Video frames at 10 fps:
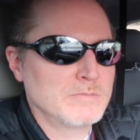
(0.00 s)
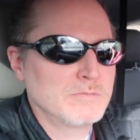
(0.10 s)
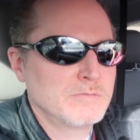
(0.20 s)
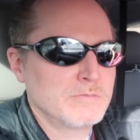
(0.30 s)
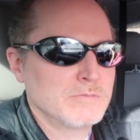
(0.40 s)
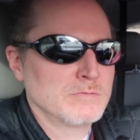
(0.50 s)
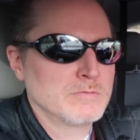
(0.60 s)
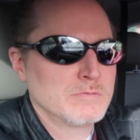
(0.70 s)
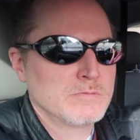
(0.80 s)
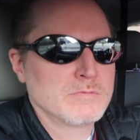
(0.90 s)

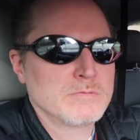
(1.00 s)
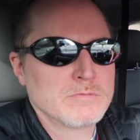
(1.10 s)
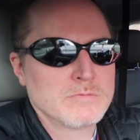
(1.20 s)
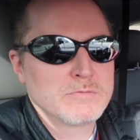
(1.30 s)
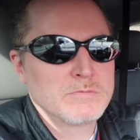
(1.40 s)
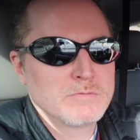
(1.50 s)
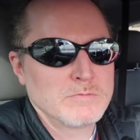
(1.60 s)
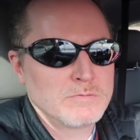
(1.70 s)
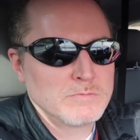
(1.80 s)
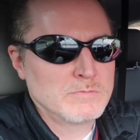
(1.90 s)

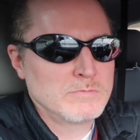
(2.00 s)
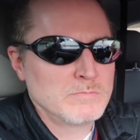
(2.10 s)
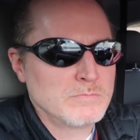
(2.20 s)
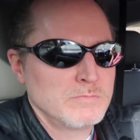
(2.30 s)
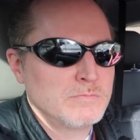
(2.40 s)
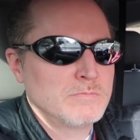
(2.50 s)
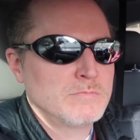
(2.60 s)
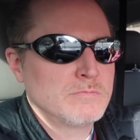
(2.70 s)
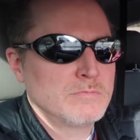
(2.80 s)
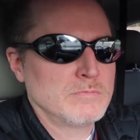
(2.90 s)

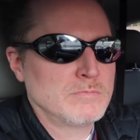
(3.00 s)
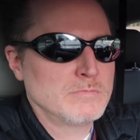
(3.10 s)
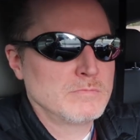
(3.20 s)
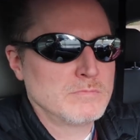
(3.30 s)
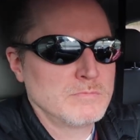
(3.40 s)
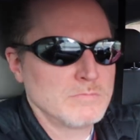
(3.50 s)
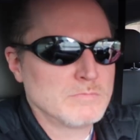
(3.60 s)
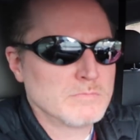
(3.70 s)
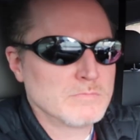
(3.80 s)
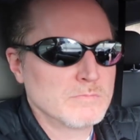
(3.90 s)

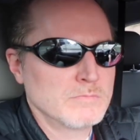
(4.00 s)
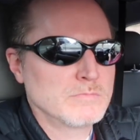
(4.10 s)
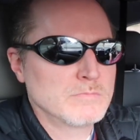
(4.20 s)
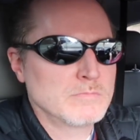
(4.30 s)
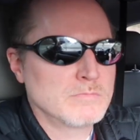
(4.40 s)
(not speaking)